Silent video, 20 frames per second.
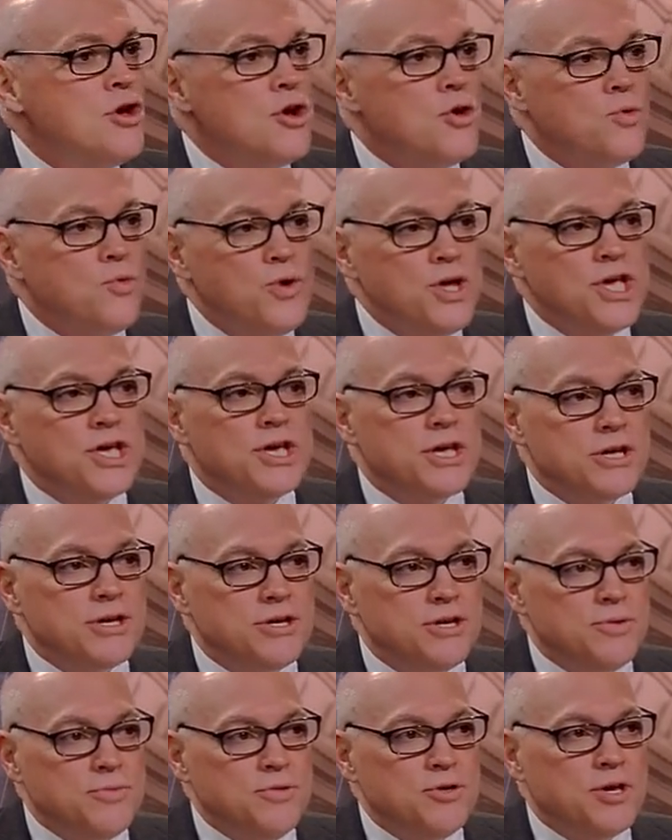we can
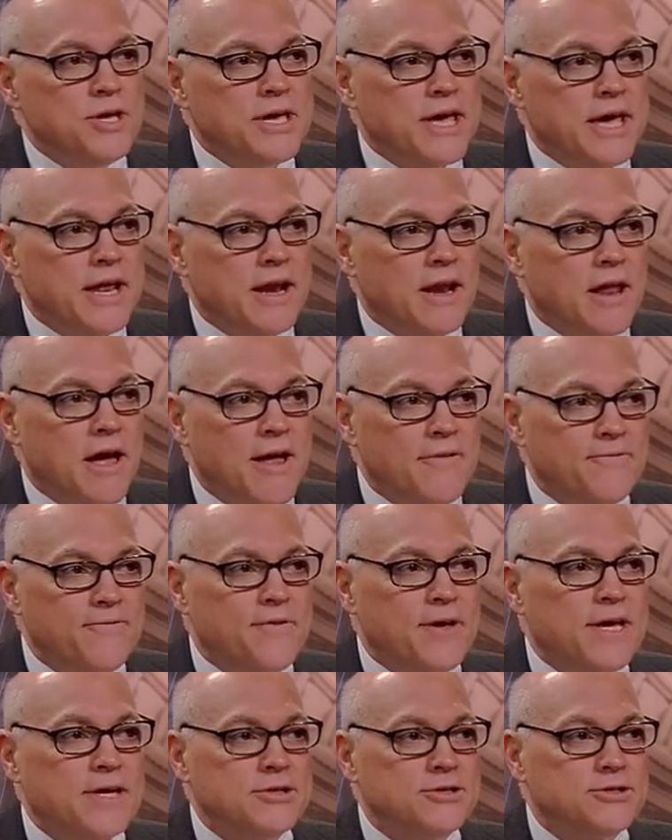communicate a lot
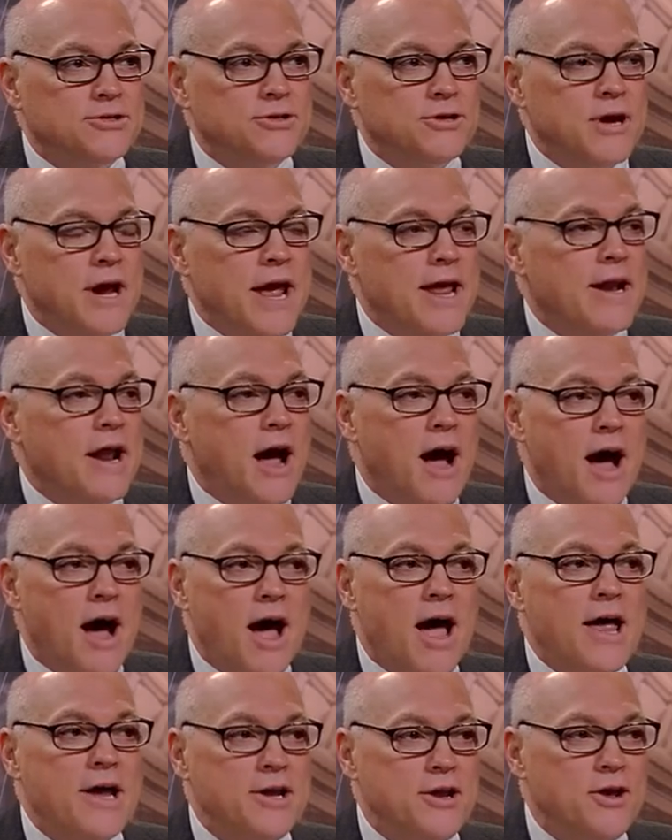faster, and
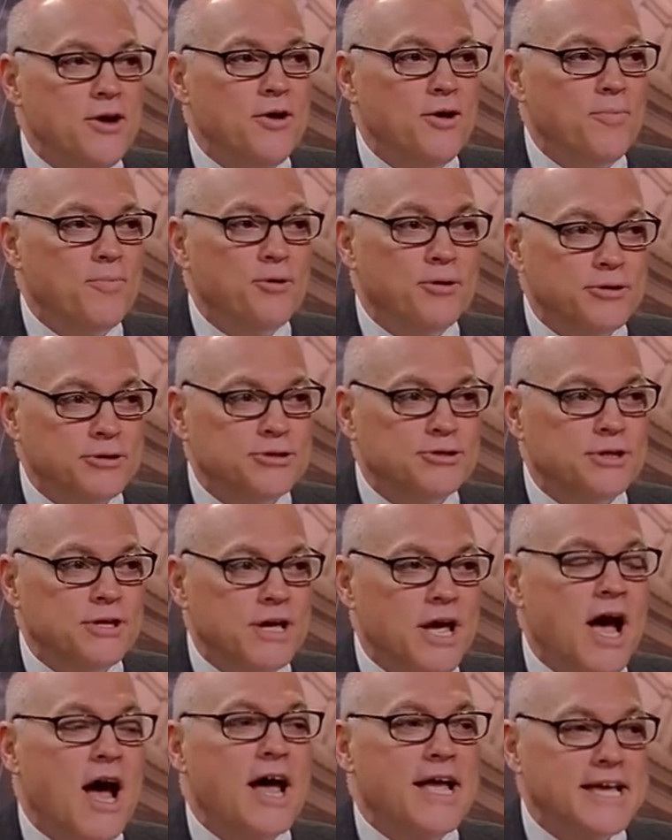I know
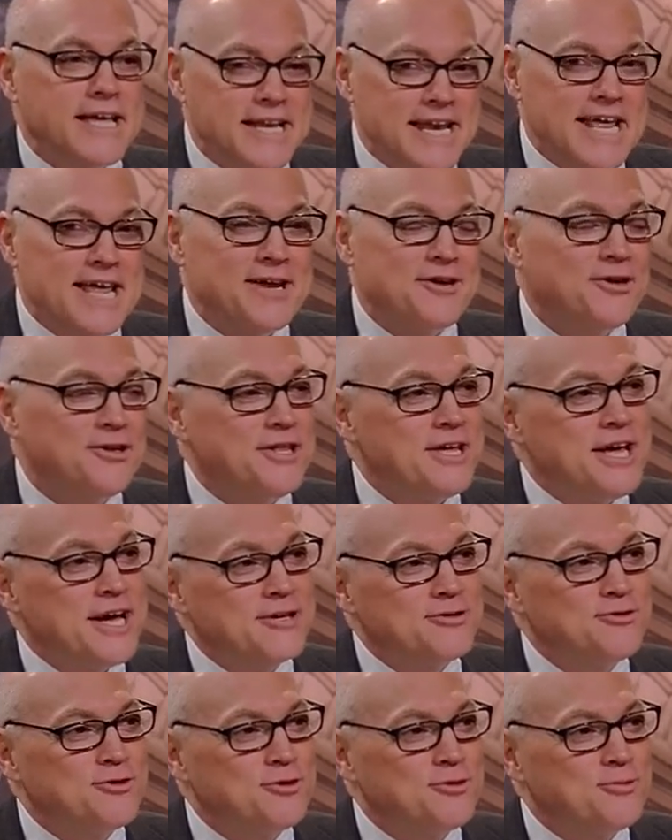personally I can handle the
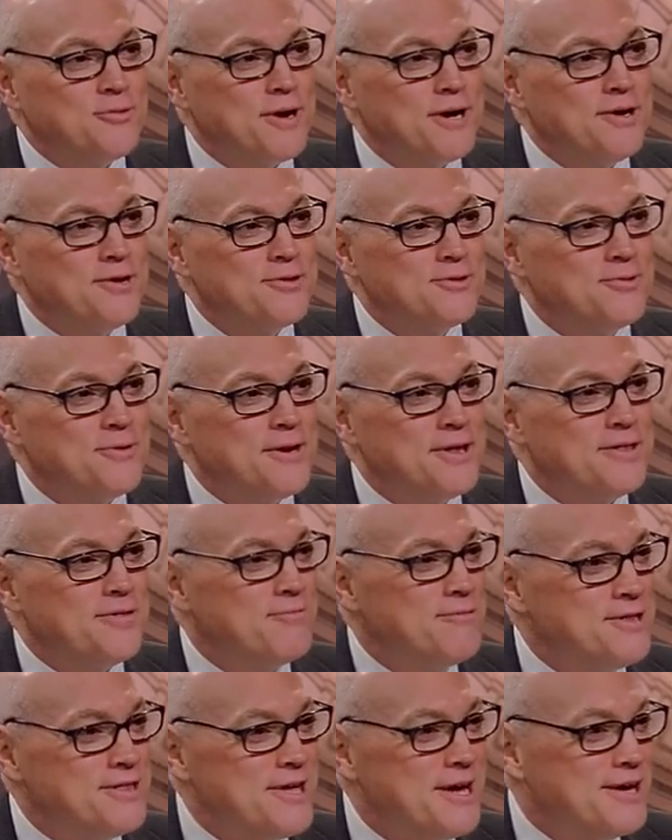extra 20 or
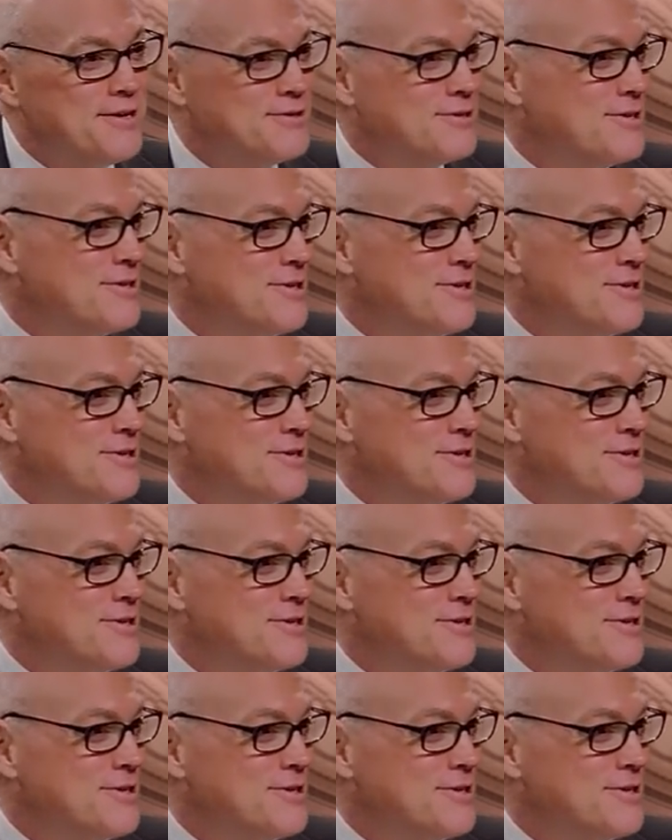23,000